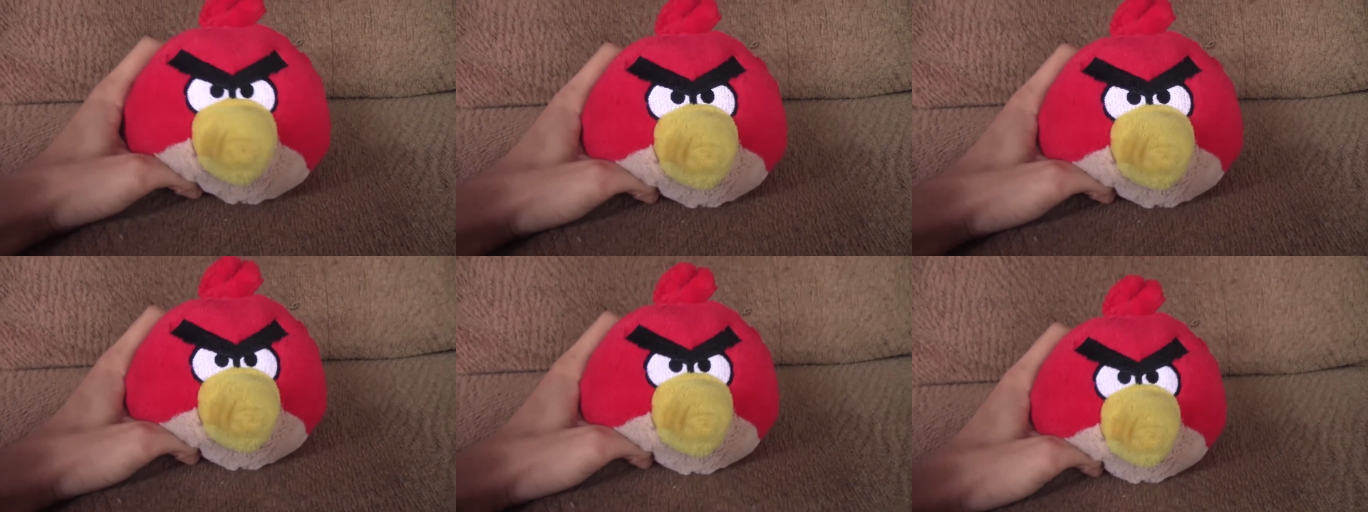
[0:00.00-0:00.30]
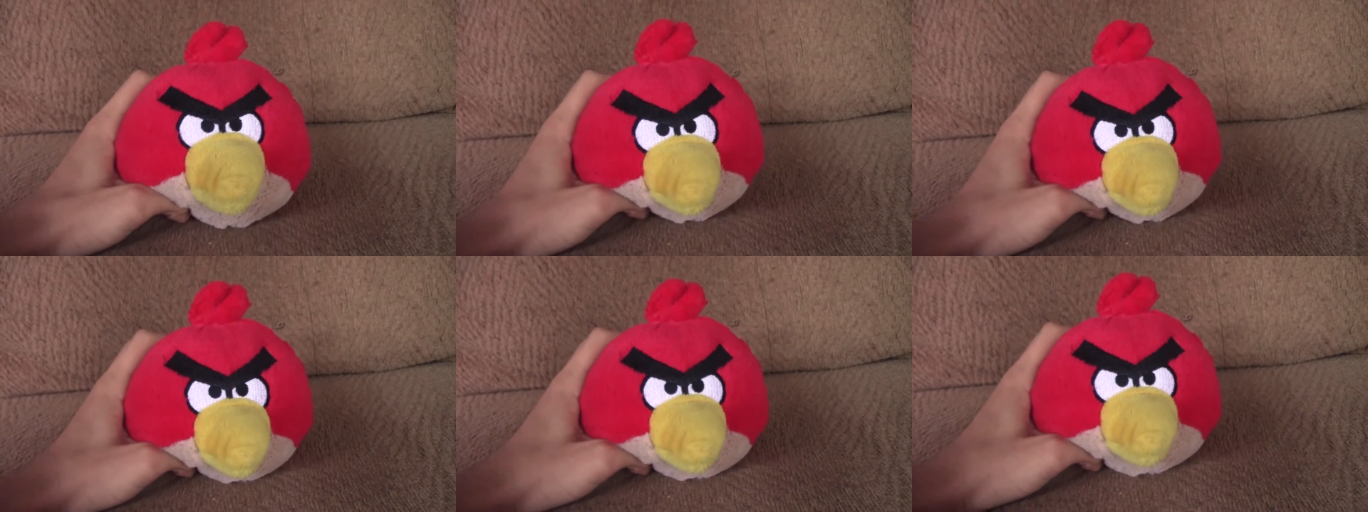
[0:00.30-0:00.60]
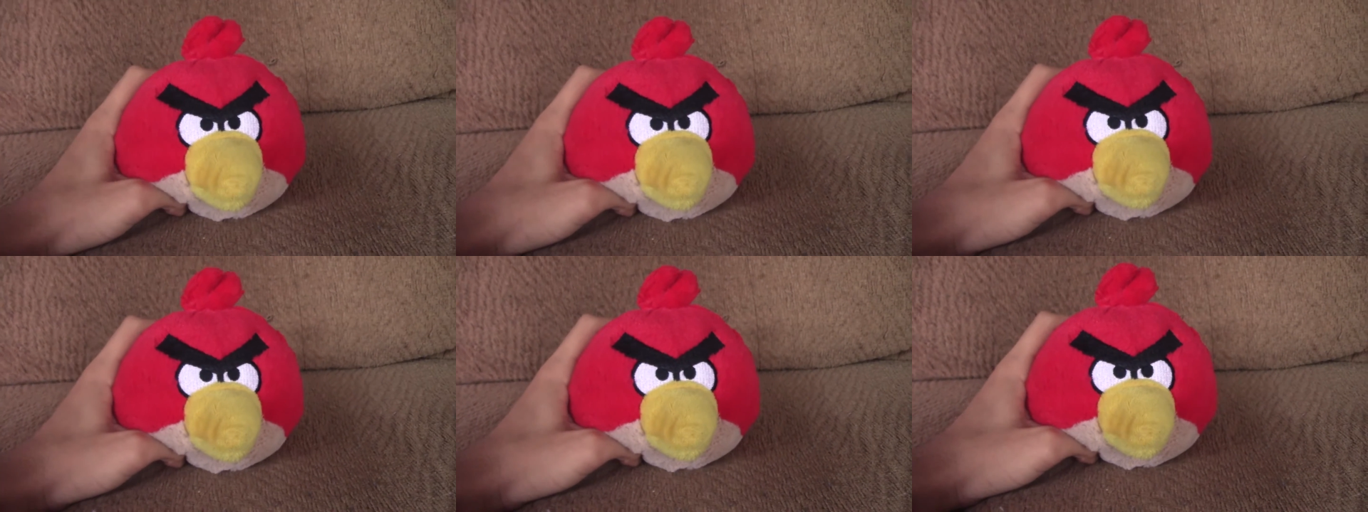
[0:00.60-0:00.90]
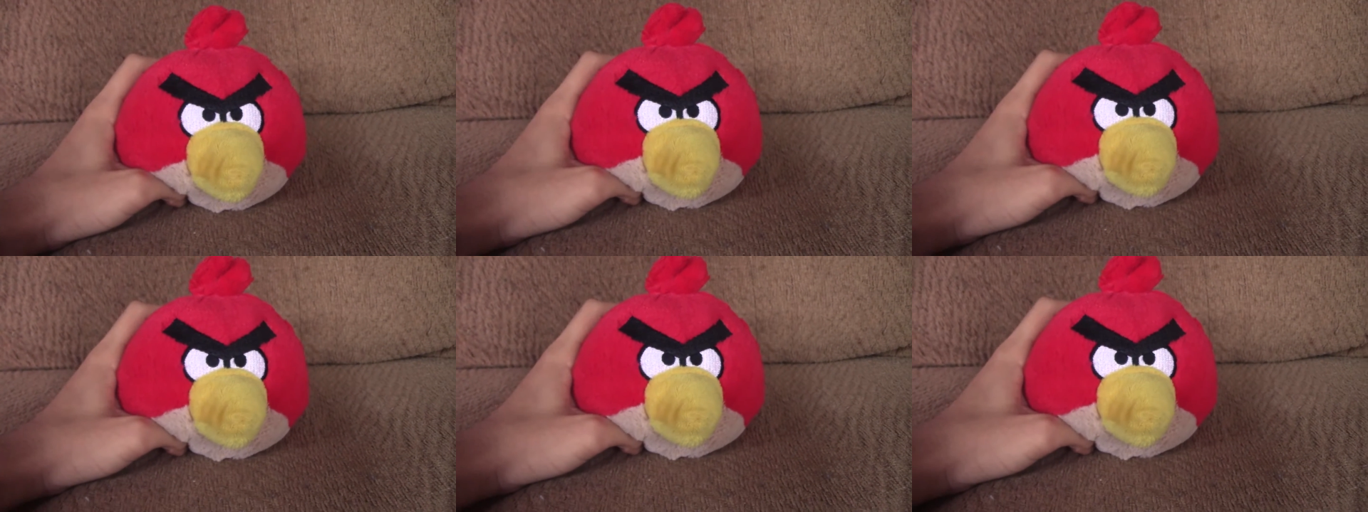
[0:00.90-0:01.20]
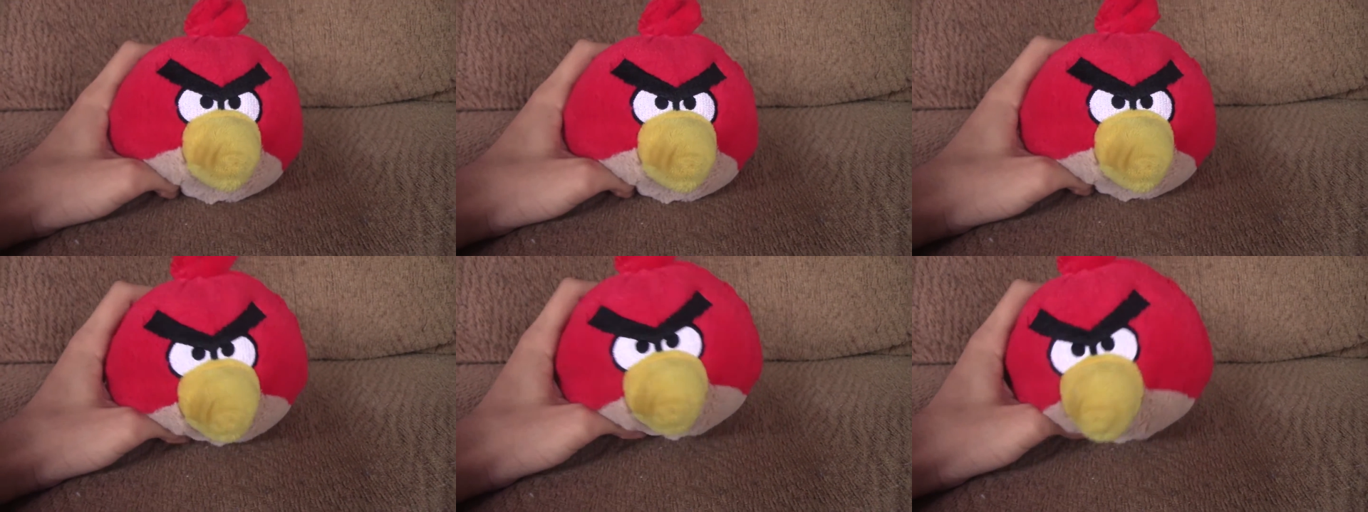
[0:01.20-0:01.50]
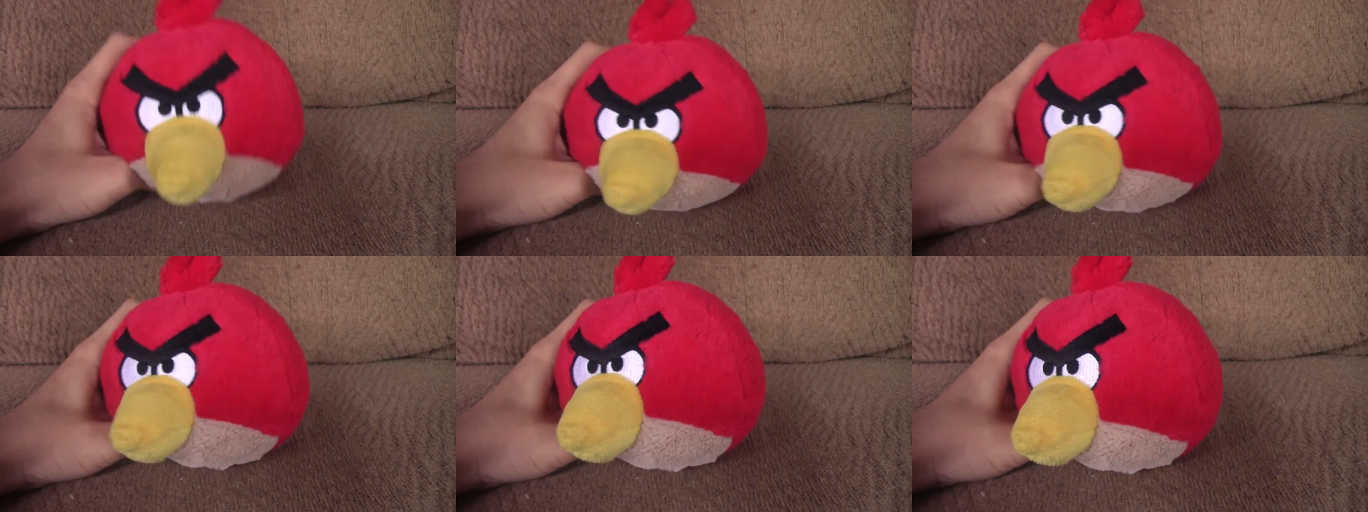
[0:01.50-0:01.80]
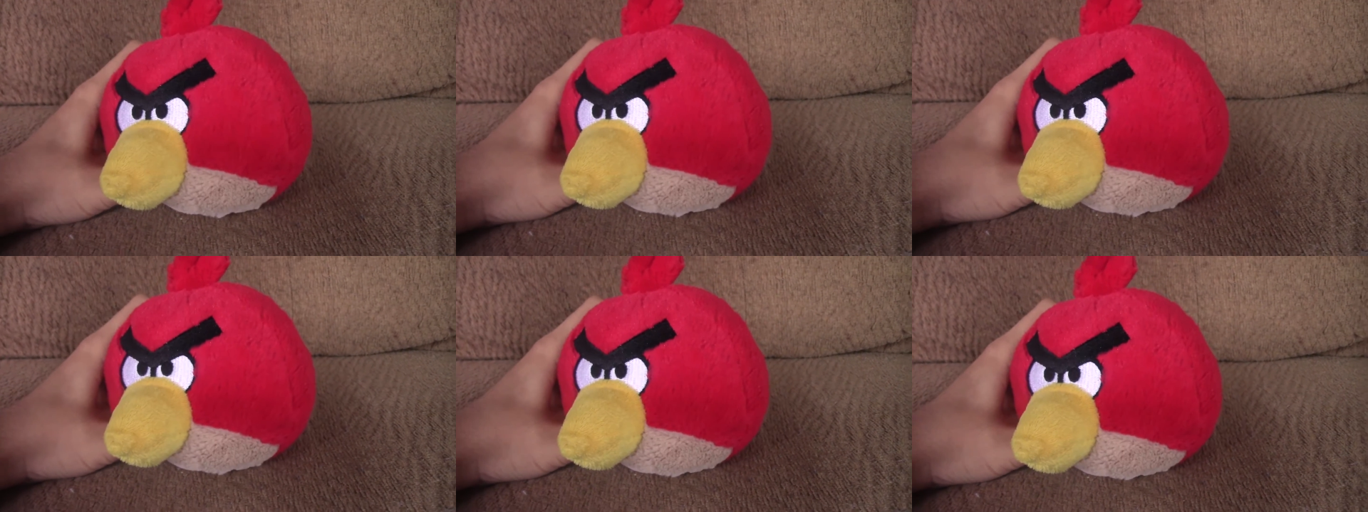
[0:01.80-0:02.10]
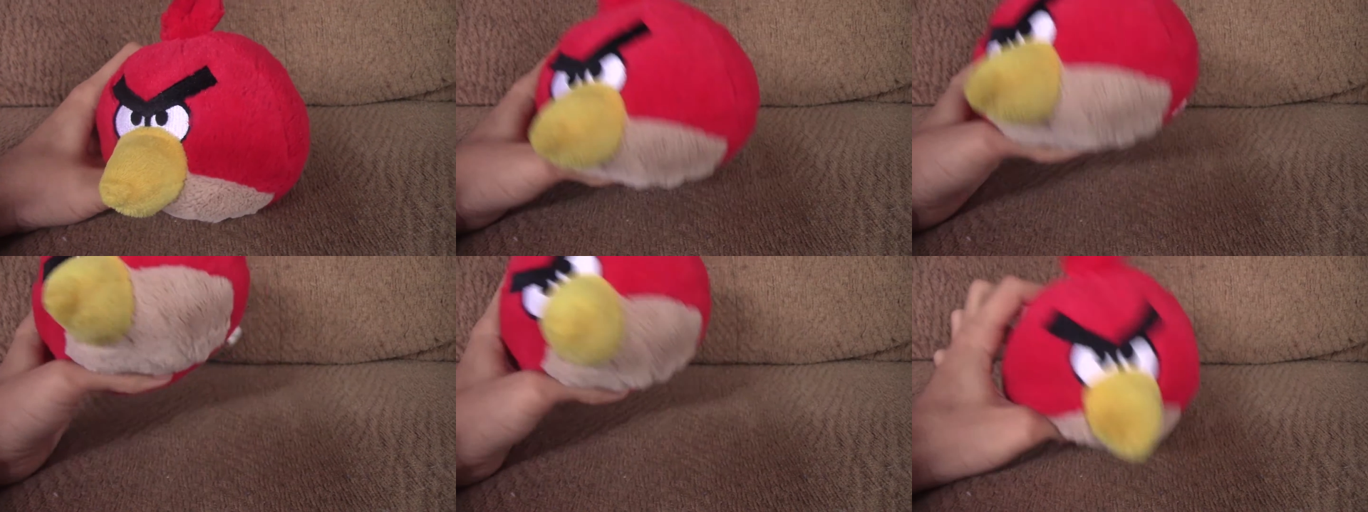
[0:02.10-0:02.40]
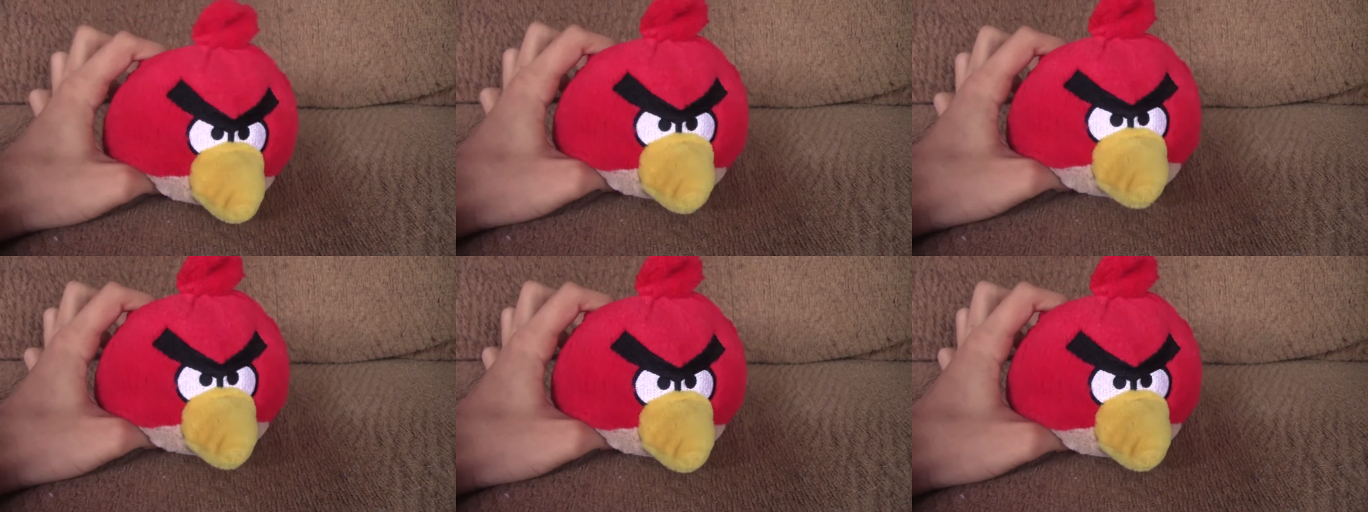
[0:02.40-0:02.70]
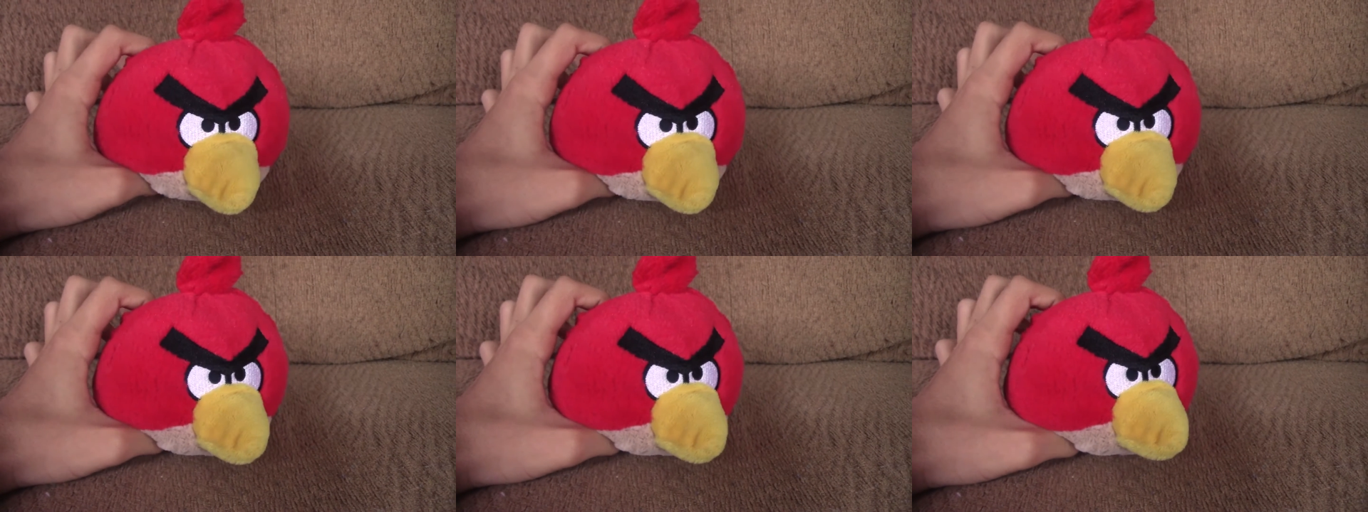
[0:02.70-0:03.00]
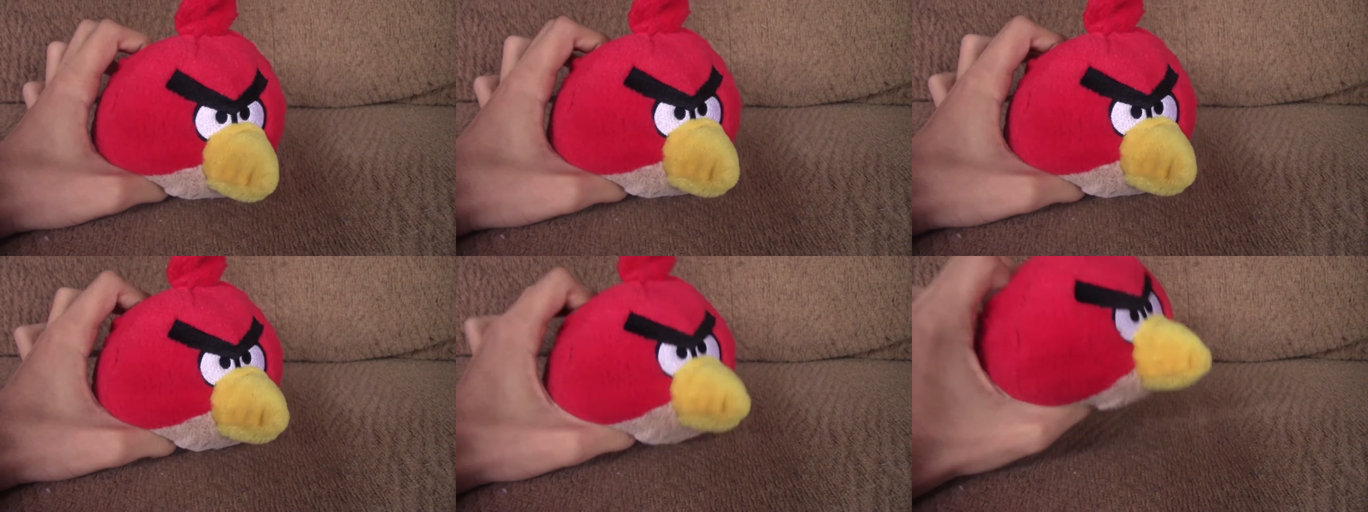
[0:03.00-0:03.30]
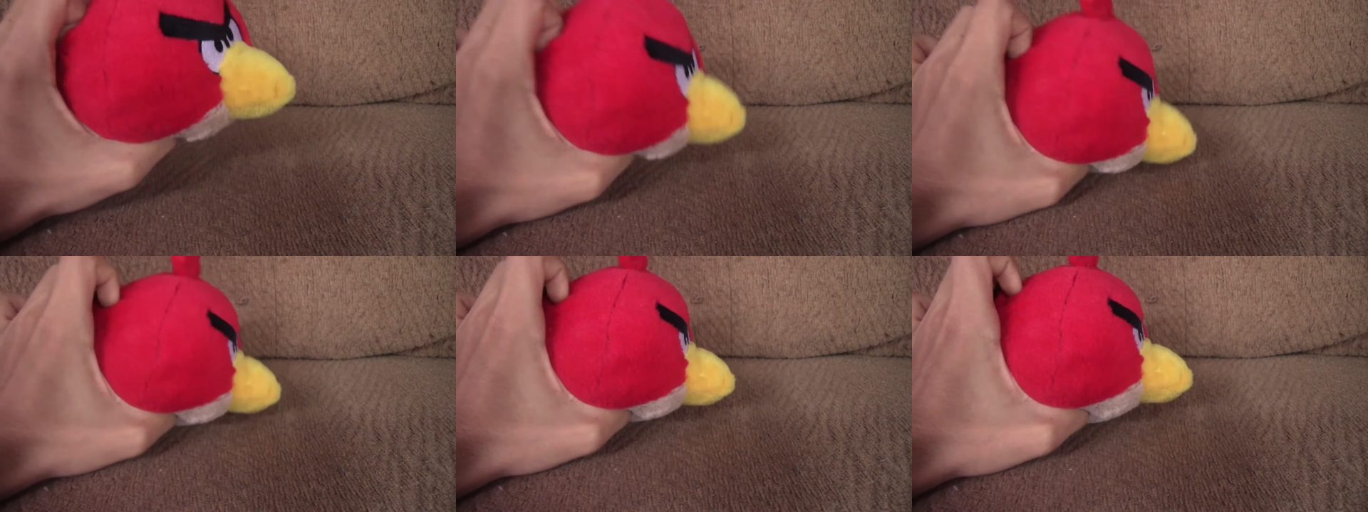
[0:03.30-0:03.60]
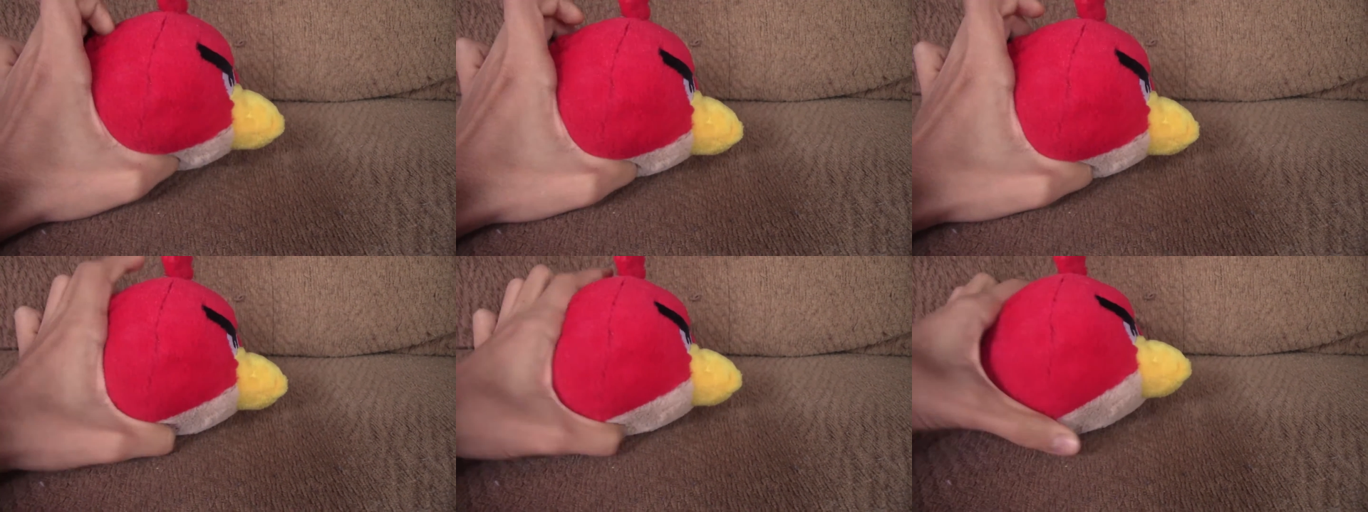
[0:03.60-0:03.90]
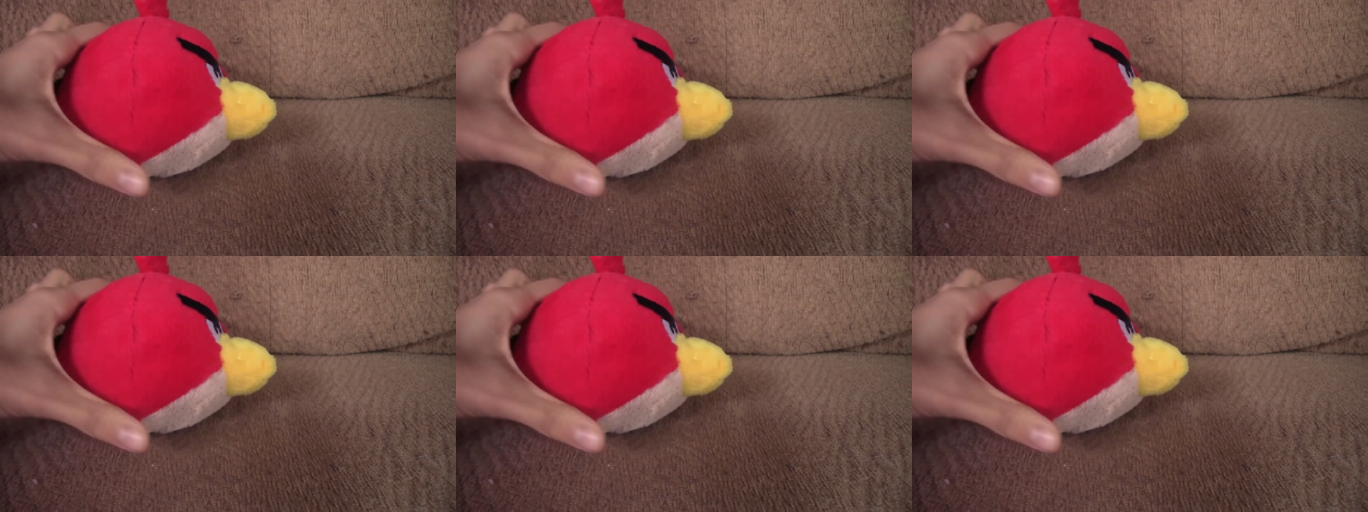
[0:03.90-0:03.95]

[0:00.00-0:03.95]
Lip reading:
(no speaker visible)